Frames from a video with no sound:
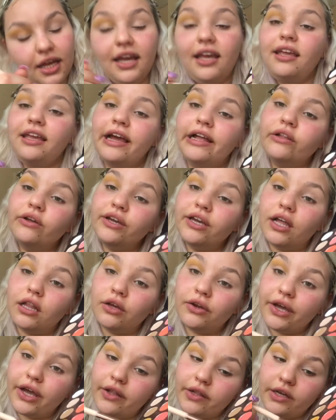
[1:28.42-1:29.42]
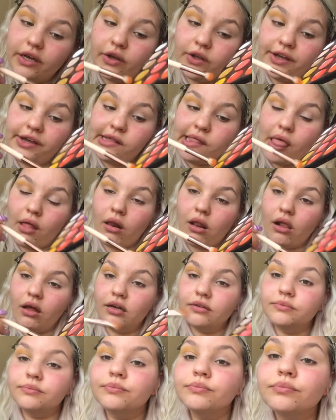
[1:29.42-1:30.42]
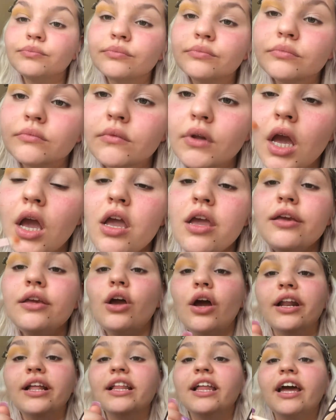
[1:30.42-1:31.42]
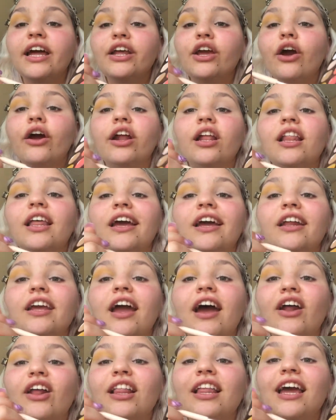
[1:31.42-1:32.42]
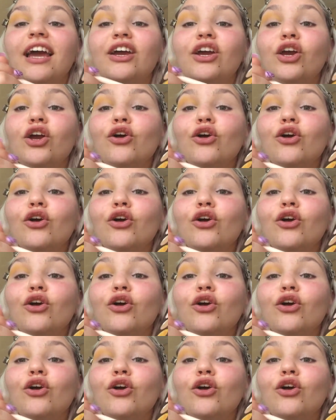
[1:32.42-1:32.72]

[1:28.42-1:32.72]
Yellow, yellow, yellow, yellow, yellow. Yachty lady, yachty lady, yachty lady.